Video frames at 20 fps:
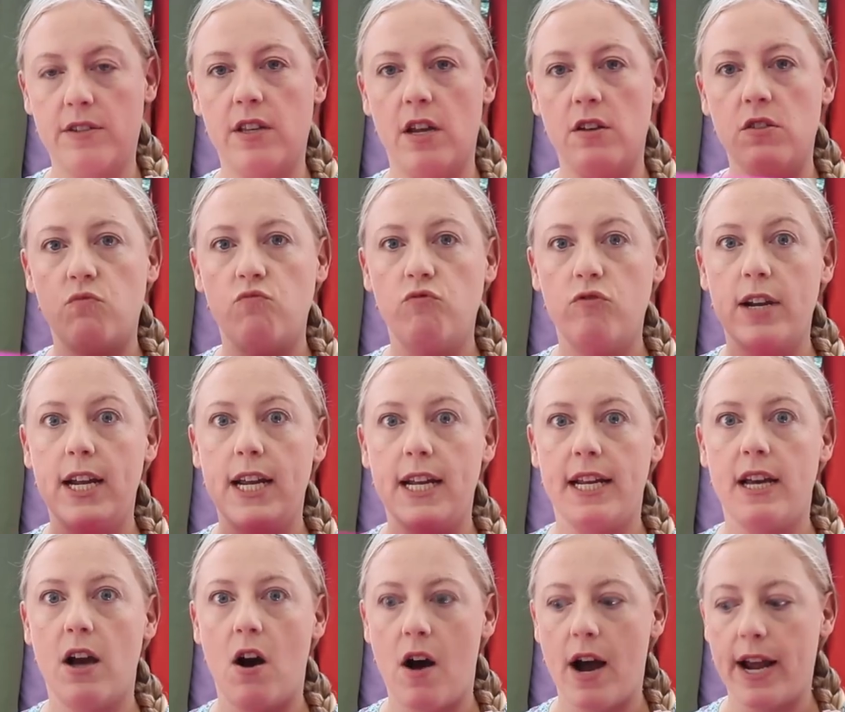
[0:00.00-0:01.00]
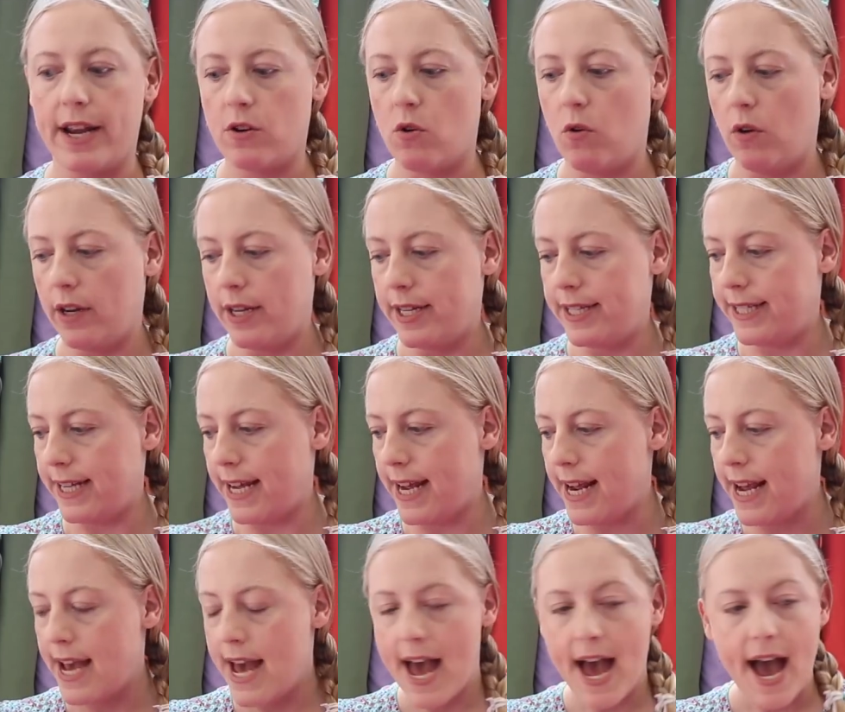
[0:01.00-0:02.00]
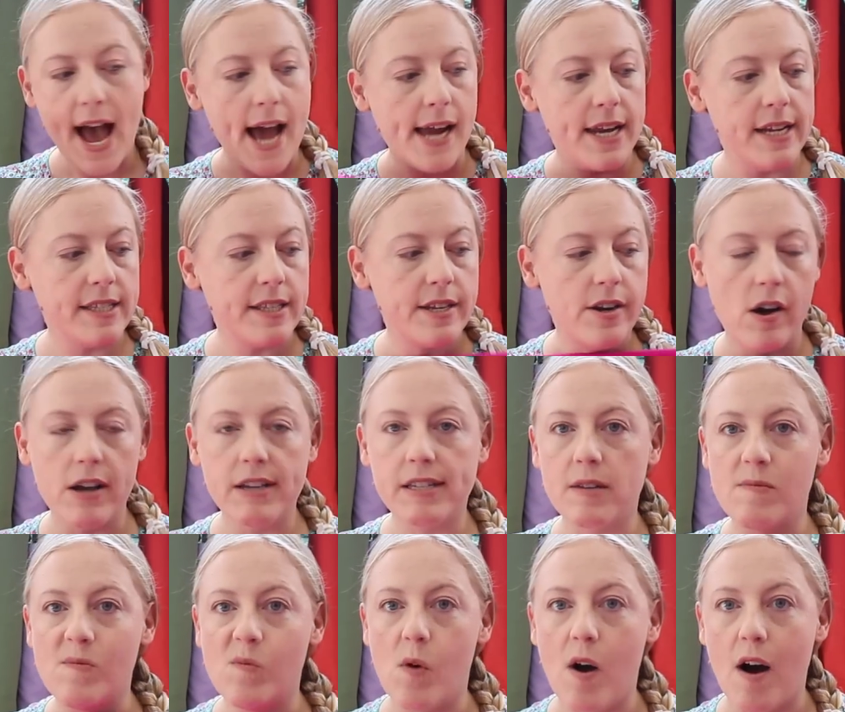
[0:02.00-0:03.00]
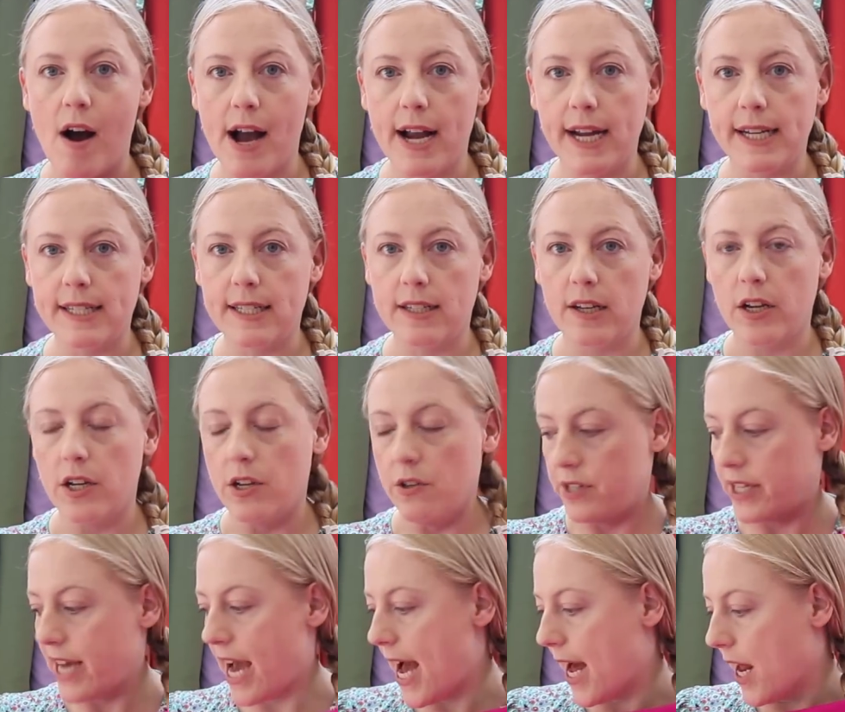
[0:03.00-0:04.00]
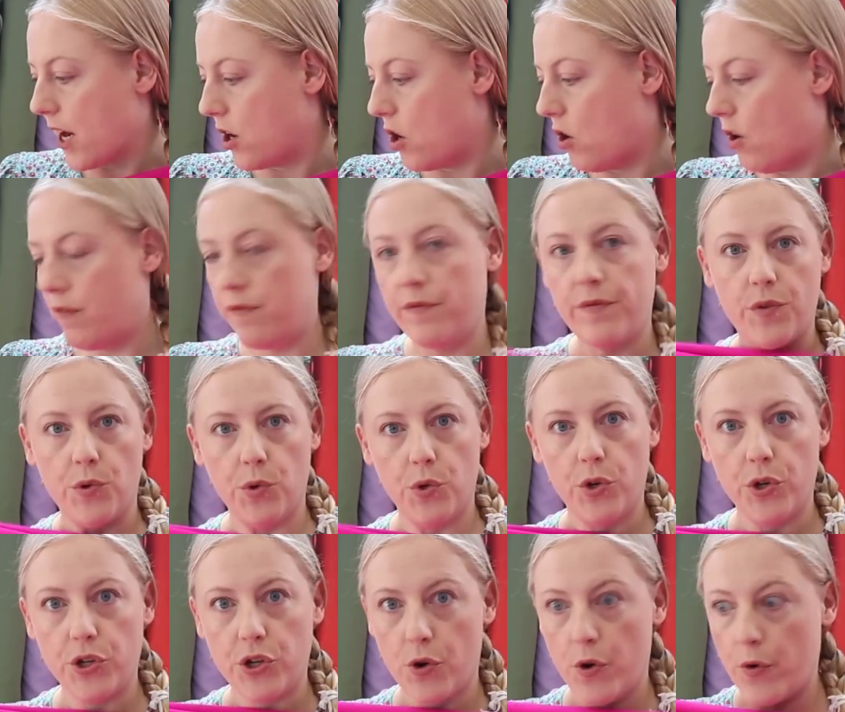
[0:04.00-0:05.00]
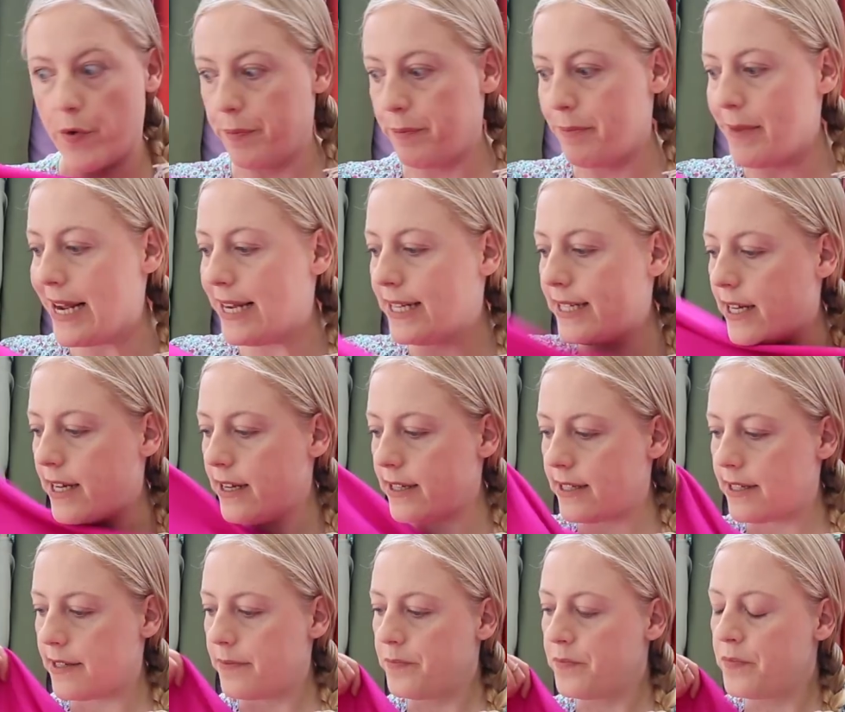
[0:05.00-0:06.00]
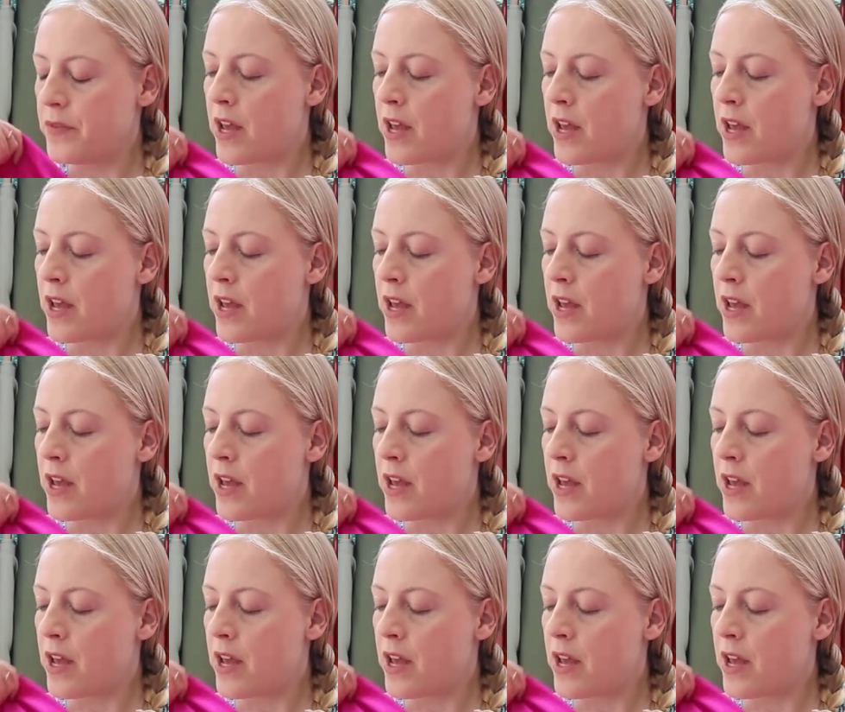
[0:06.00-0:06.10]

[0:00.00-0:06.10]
So it's really high quality and it's nice and wide, so you'd get a lot for your meters.